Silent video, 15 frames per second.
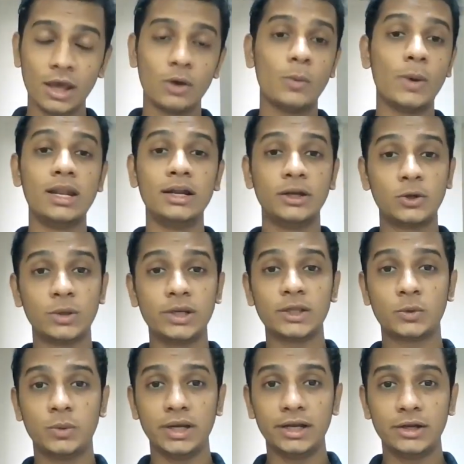Well, in
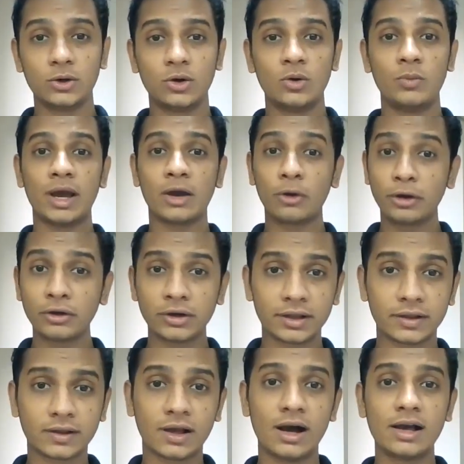today's video, we are going to
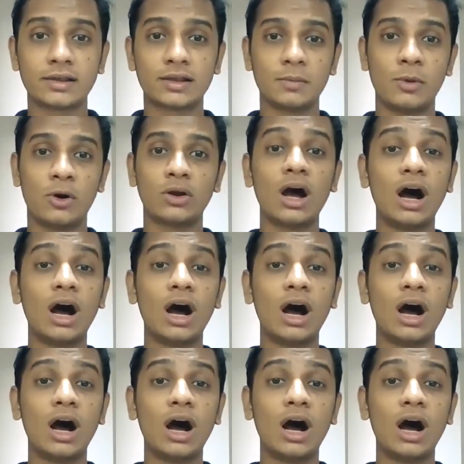discuss about